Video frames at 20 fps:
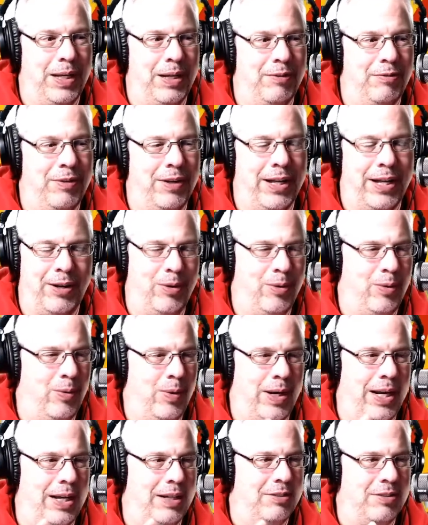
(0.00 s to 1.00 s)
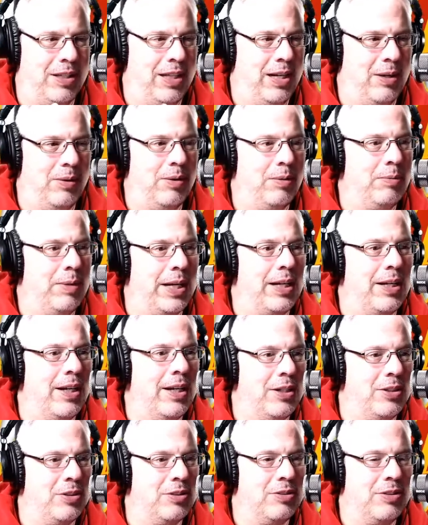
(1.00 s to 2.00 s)
I don't know why I say that one. My gut
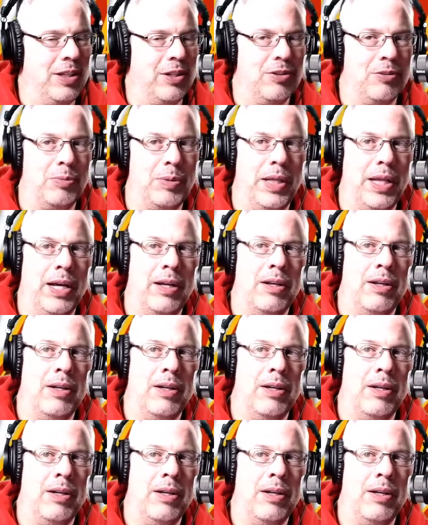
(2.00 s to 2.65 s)
just tells me that.